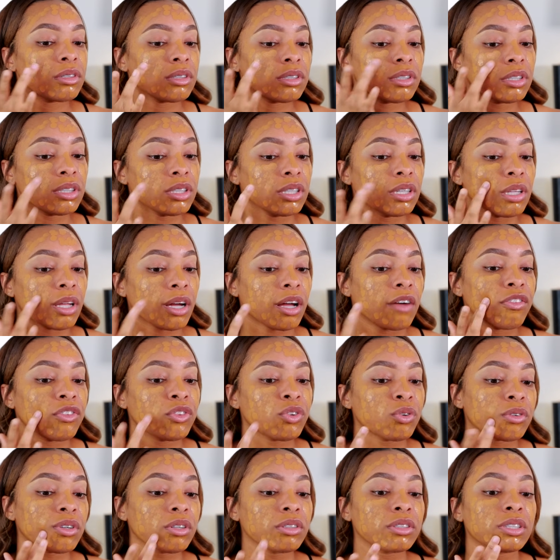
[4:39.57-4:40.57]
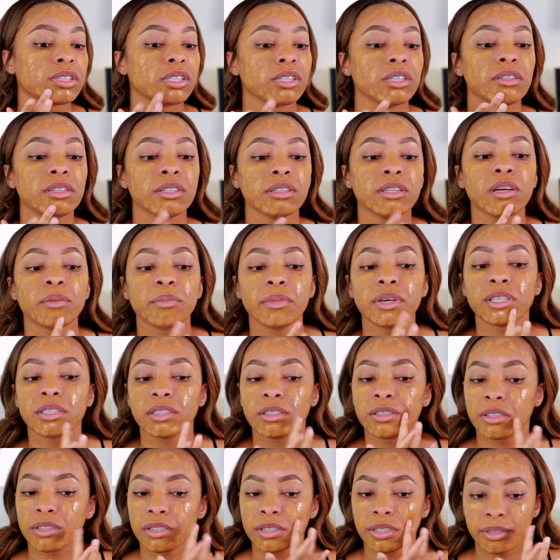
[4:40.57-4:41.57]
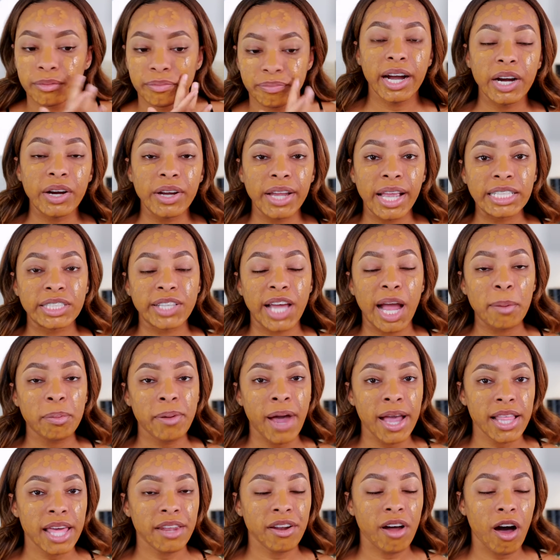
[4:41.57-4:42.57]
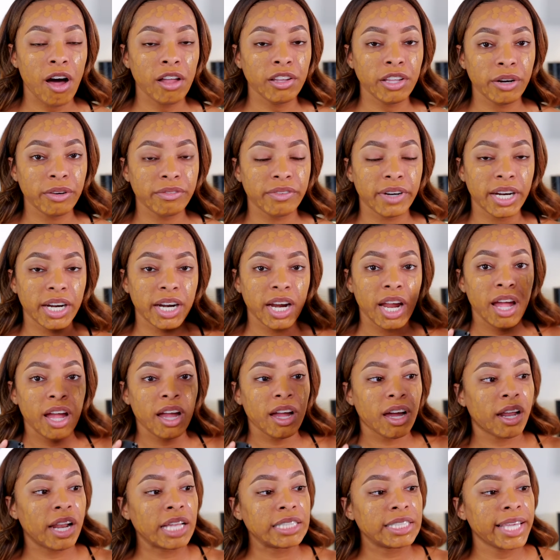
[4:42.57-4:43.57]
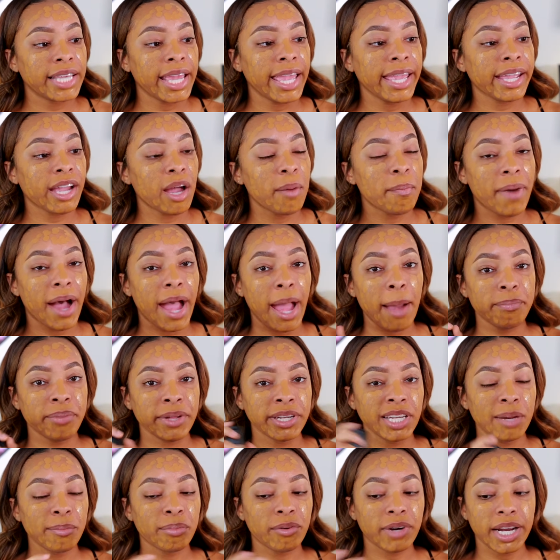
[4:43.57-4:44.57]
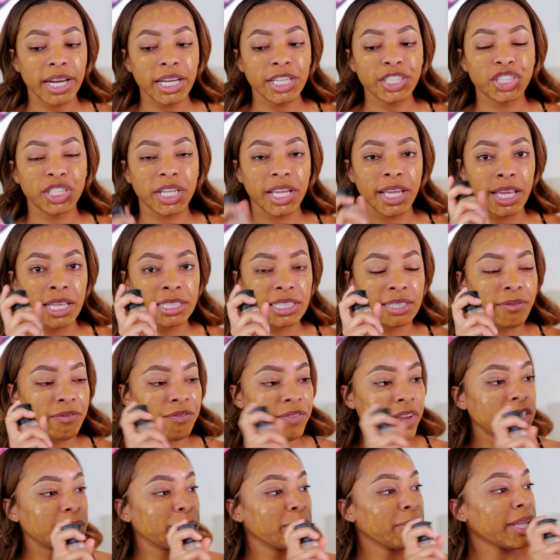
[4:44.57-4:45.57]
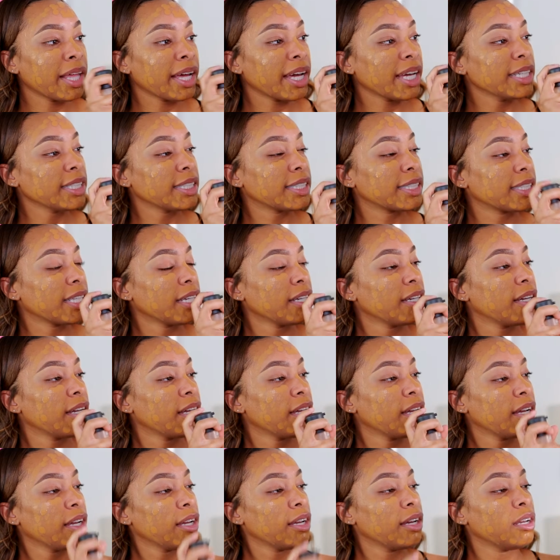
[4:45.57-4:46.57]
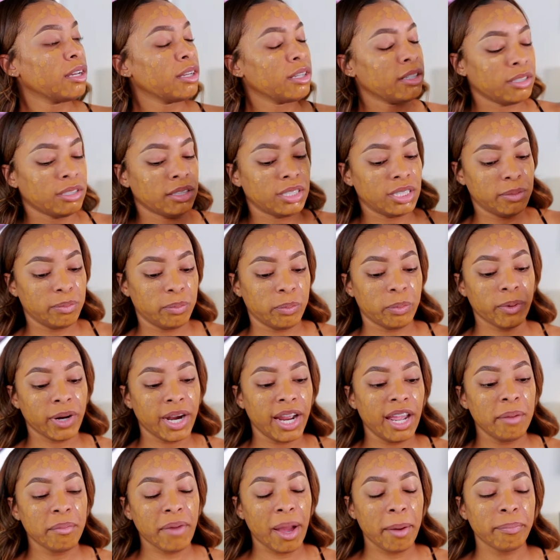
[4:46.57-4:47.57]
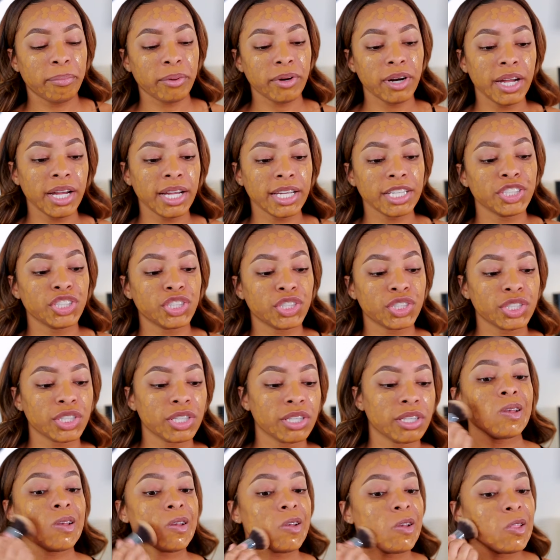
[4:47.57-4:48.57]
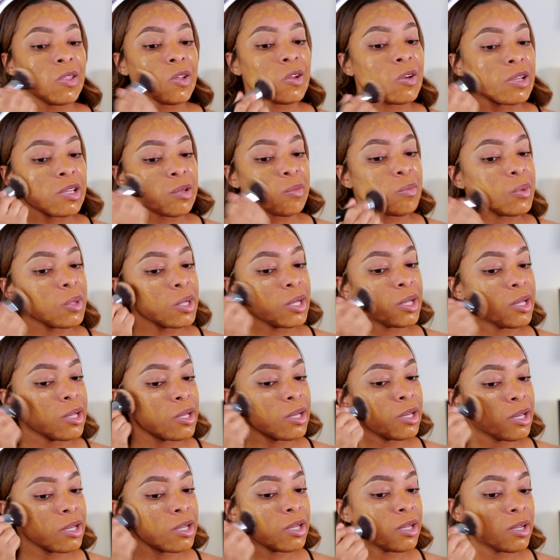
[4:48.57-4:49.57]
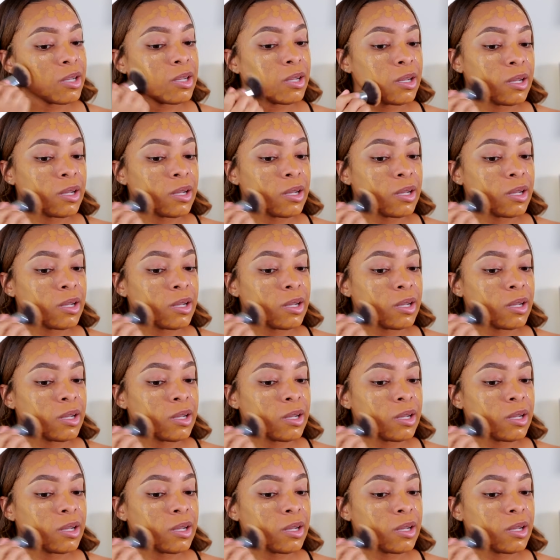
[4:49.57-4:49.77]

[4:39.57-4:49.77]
scent, like a floral scent, if that makes sense. Okay, so I applied that all over. Gonna take my blending brush and some Fix Plus, spray my brush, and then just blend